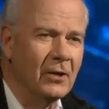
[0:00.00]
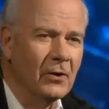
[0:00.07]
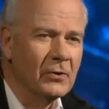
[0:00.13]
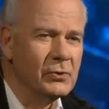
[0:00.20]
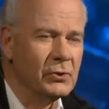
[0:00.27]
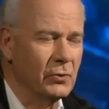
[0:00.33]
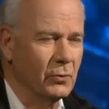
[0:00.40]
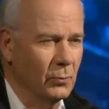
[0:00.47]
And he
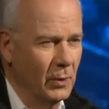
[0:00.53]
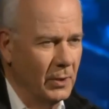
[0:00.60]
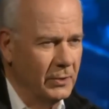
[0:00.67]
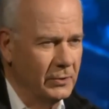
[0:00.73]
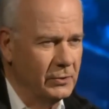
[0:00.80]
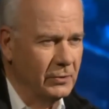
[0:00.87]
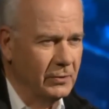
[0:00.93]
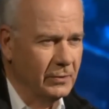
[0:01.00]
also
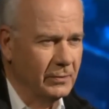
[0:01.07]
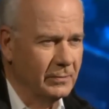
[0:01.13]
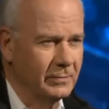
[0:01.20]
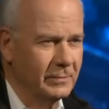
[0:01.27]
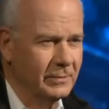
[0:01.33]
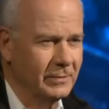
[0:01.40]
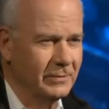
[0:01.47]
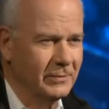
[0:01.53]
wanted
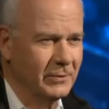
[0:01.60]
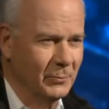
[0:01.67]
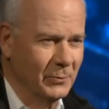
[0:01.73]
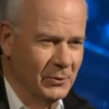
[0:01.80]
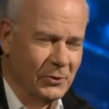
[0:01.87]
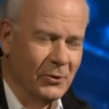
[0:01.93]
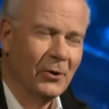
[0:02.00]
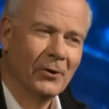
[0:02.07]
you to
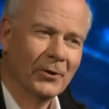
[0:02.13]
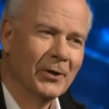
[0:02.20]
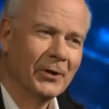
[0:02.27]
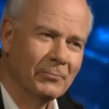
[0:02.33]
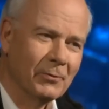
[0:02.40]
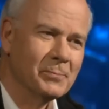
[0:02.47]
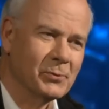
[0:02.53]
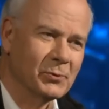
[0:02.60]
install
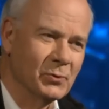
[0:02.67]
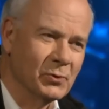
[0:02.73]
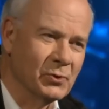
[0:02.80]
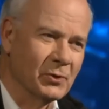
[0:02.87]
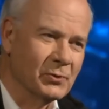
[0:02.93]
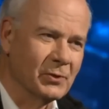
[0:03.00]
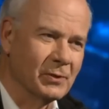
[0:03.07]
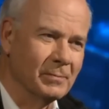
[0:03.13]
an encryption
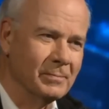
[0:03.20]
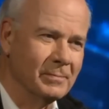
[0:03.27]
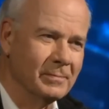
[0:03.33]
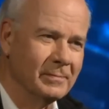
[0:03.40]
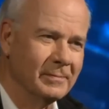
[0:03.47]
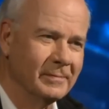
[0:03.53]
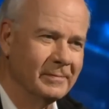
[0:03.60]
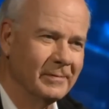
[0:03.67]
system
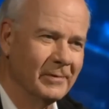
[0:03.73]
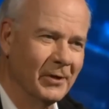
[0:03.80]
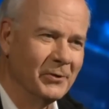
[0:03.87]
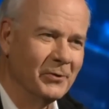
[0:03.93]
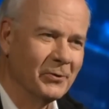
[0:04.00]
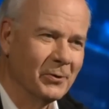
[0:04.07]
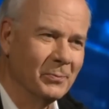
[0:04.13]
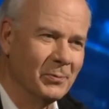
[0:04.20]

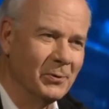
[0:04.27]
on your